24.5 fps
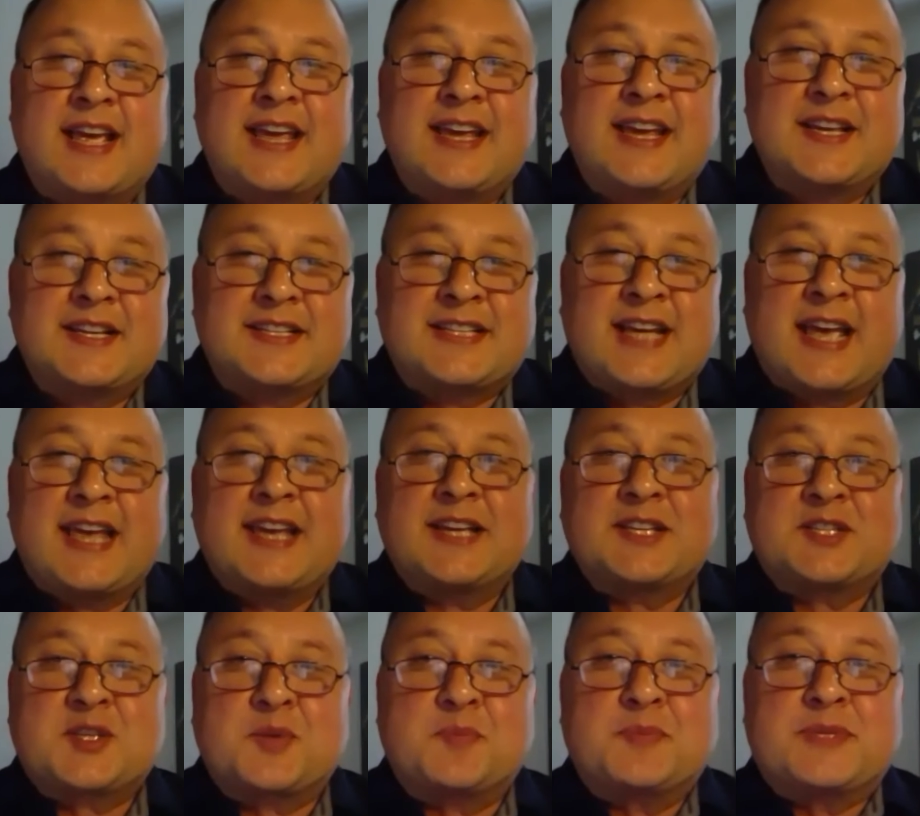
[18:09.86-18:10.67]

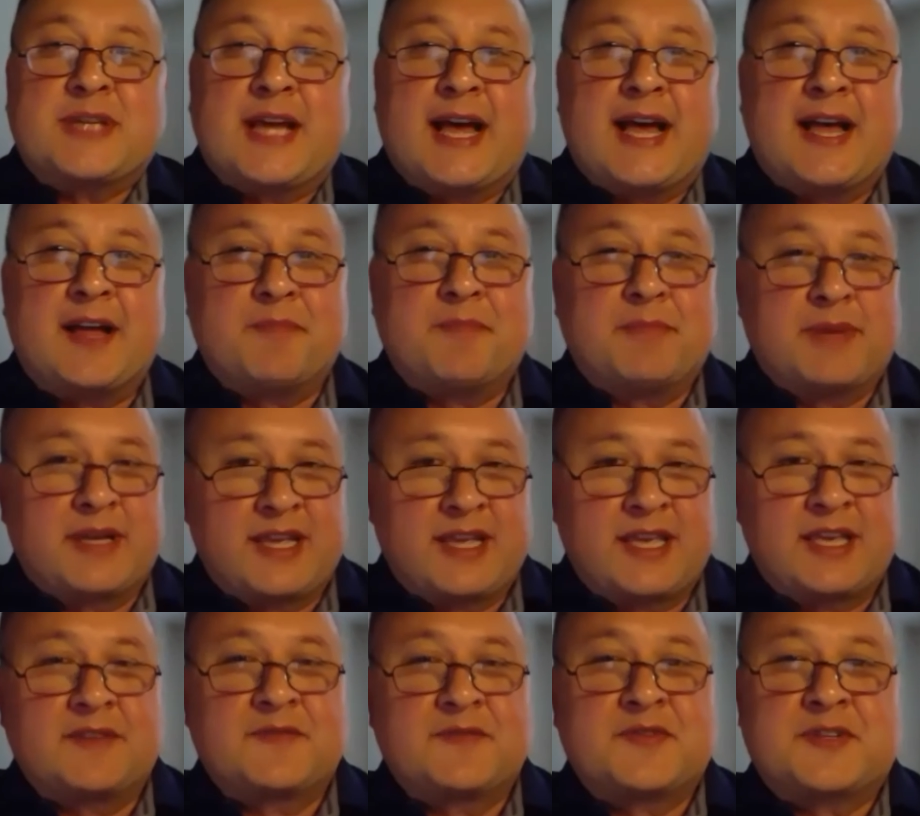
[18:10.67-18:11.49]
take some time, but
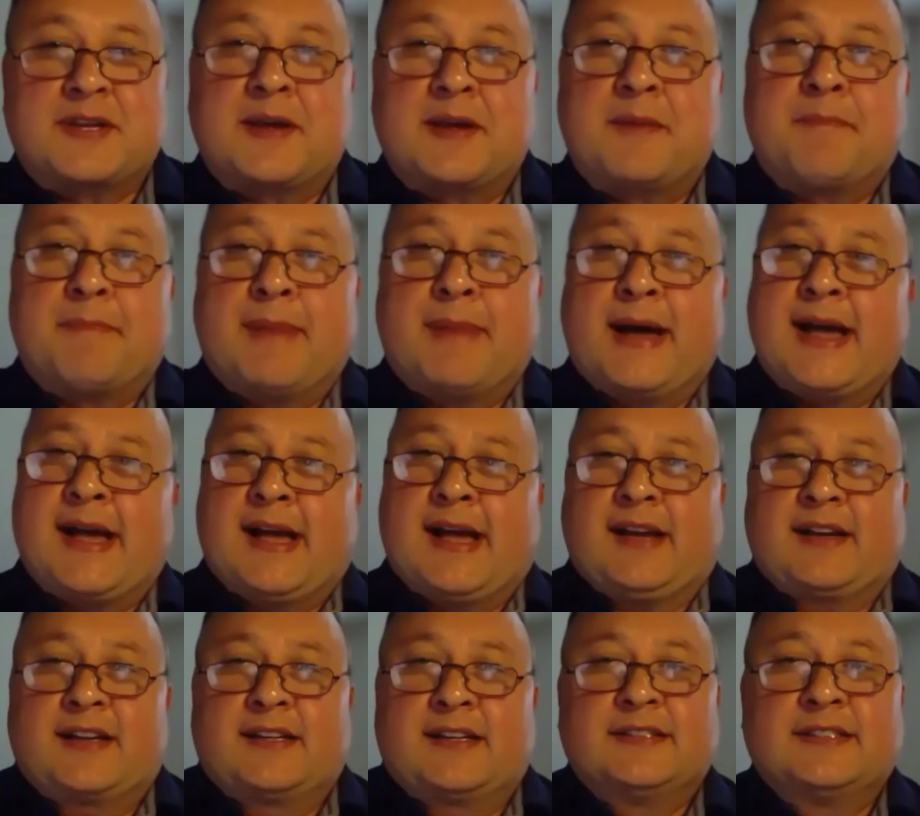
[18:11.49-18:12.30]
give some
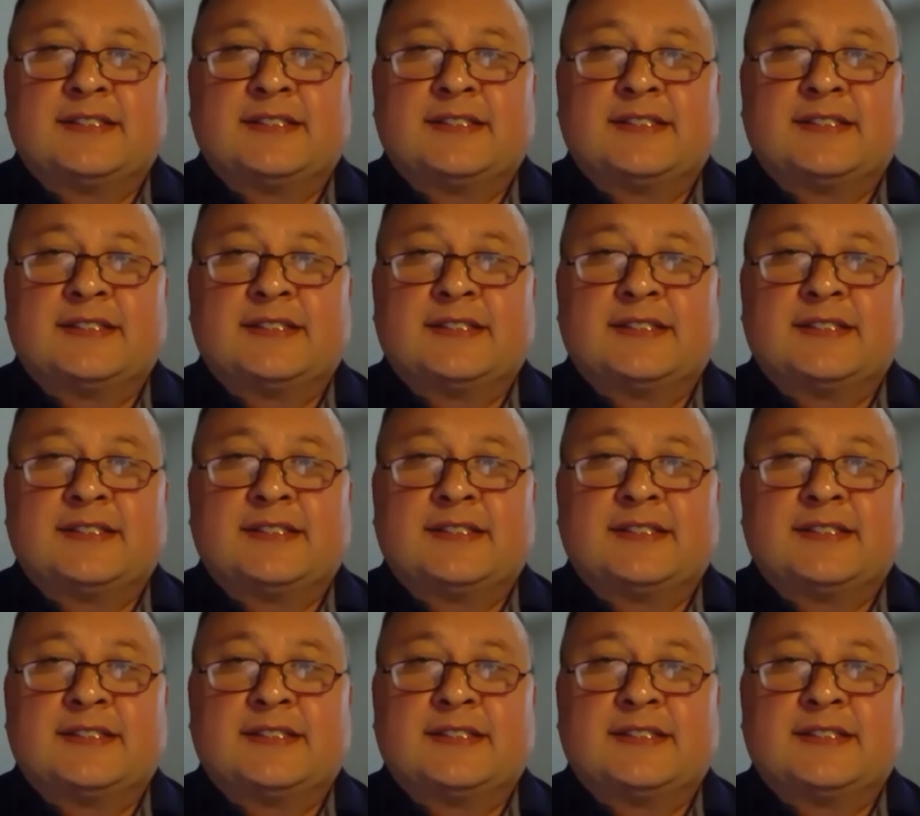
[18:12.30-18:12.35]
back.